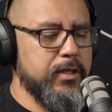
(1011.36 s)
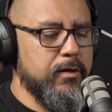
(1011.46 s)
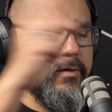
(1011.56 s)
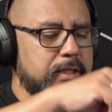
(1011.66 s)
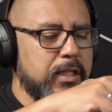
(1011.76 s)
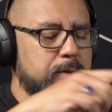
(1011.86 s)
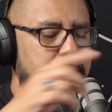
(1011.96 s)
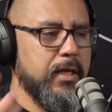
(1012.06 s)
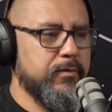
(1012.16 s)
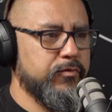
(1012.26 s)
turn it around a little
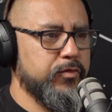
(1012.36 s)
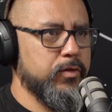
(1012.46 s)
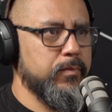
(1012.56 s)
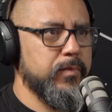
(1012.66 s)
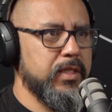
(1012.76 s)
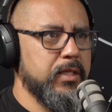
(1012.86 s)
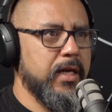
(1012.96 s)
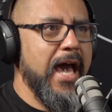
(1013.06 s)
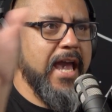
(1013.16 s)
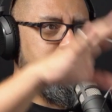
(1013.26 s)
bit, like from the
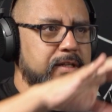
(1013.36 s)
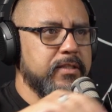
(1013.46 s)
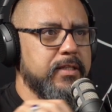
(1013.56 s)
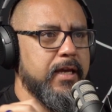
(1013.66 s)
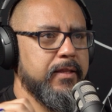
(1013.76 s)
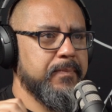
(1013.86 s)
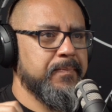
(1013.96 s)
hiring side.